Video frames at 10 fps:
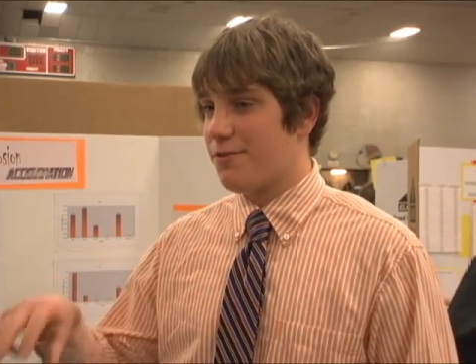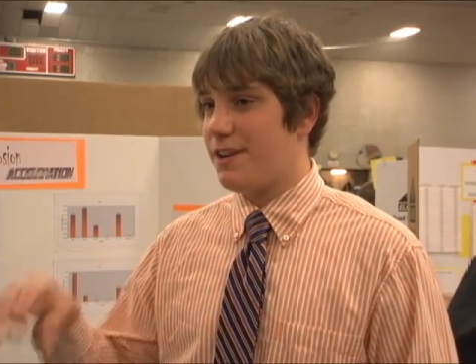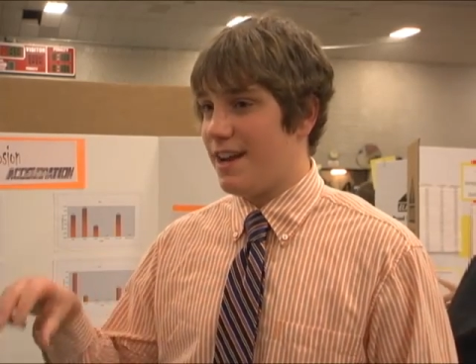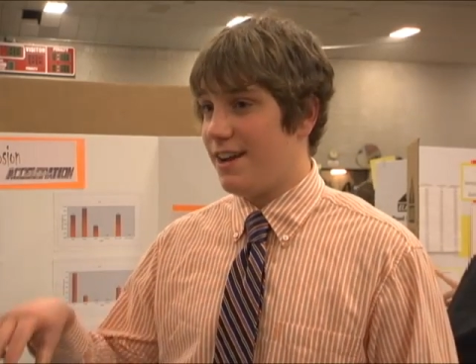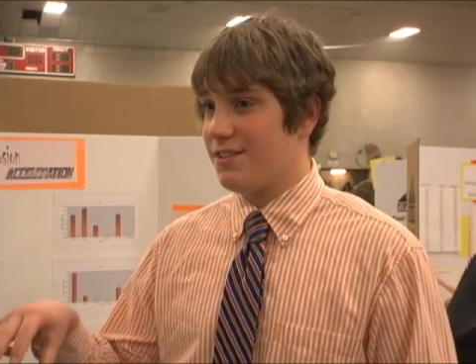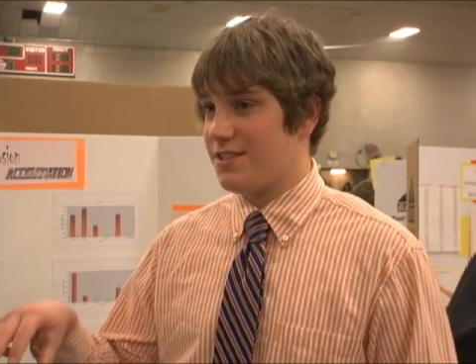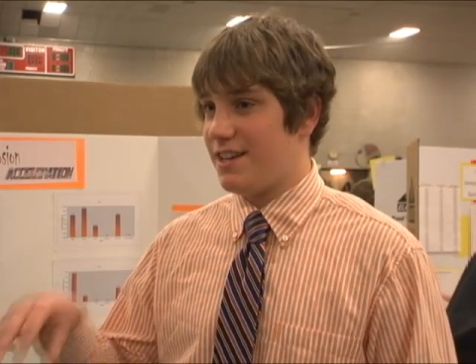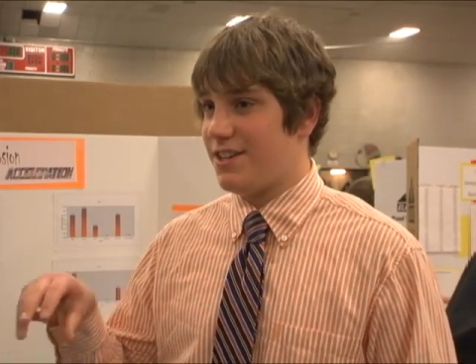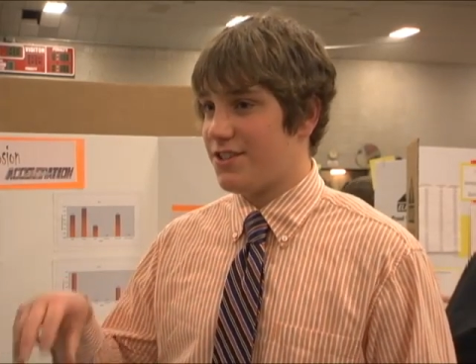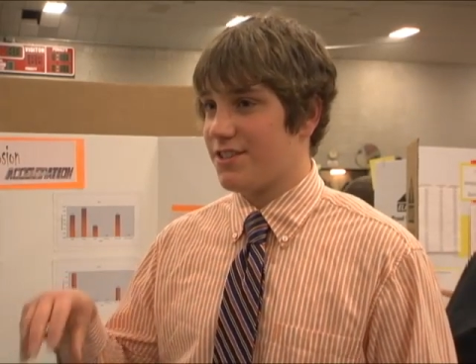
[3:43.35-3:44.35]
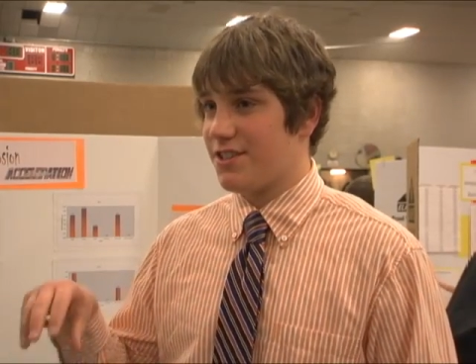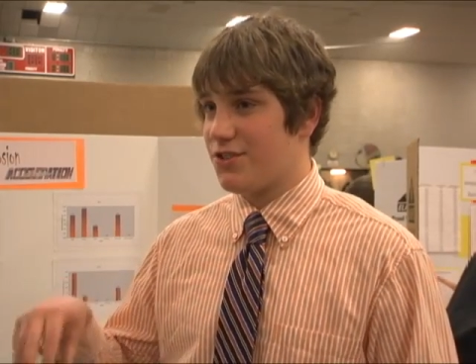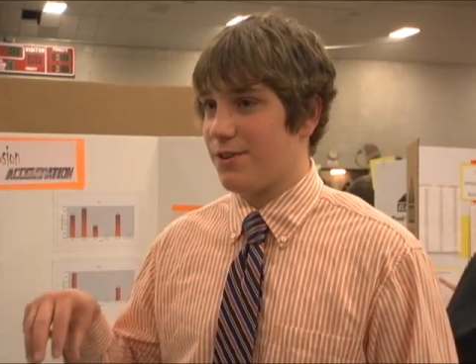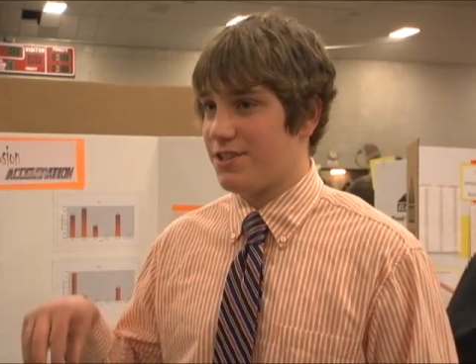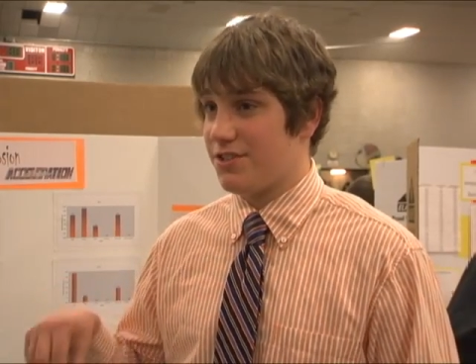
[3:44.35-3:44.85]
3 nails in each of the
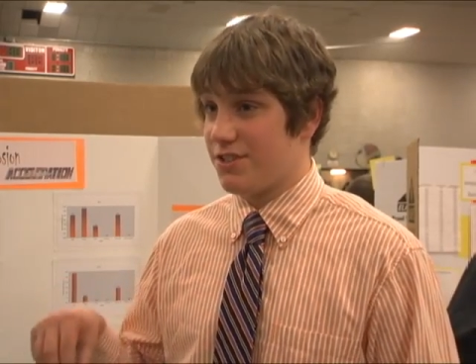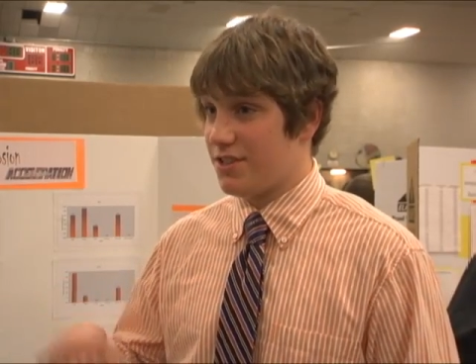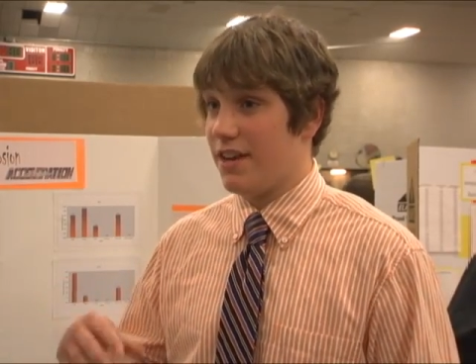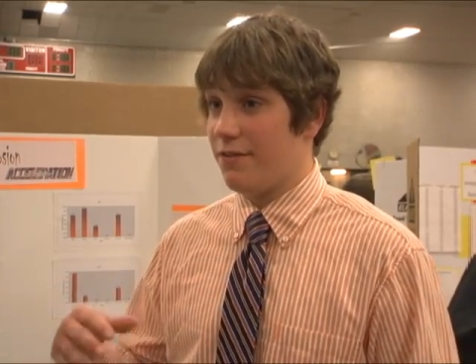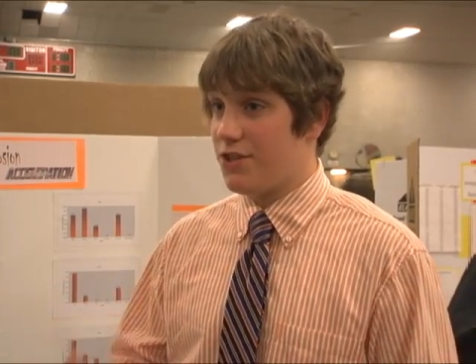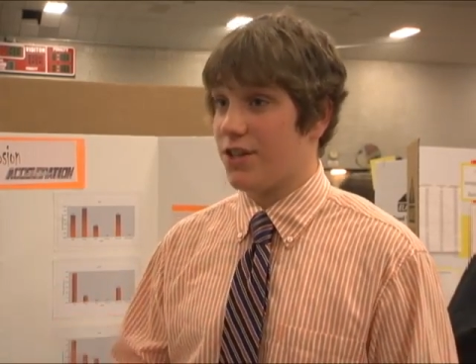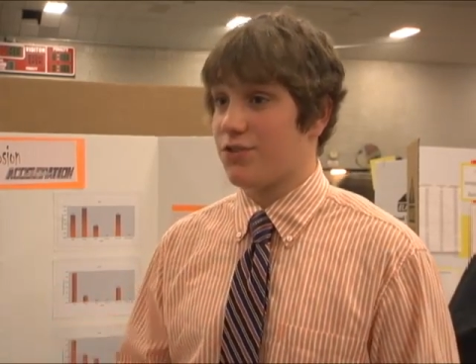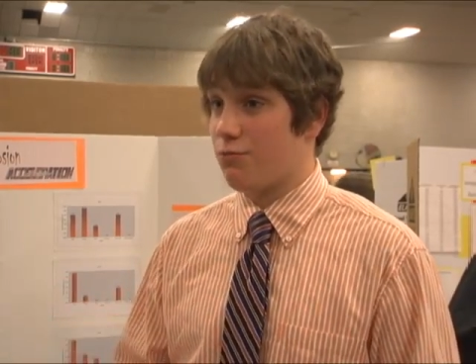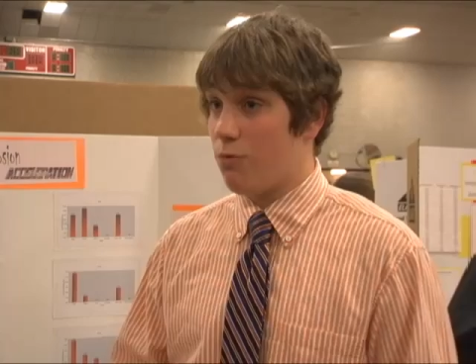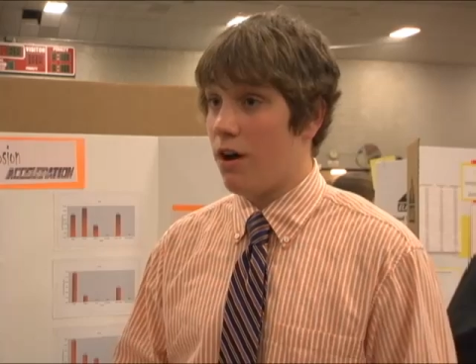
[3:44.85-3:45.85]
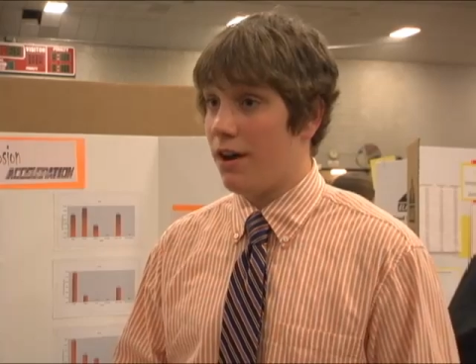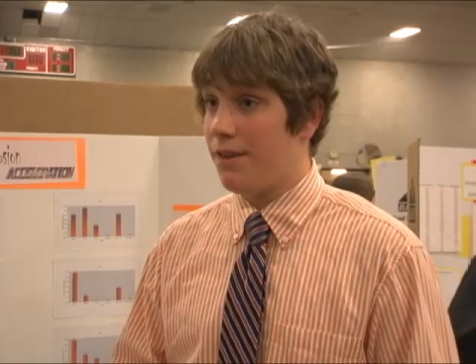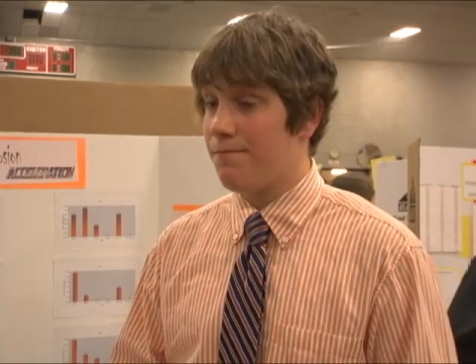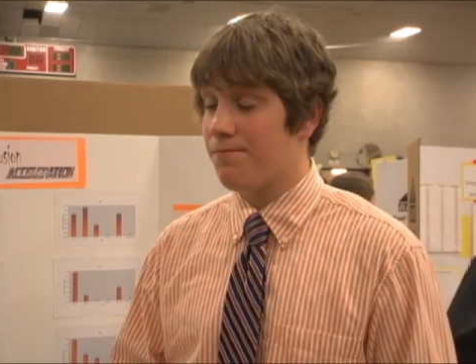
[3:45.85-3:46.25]
situations instead of just 1,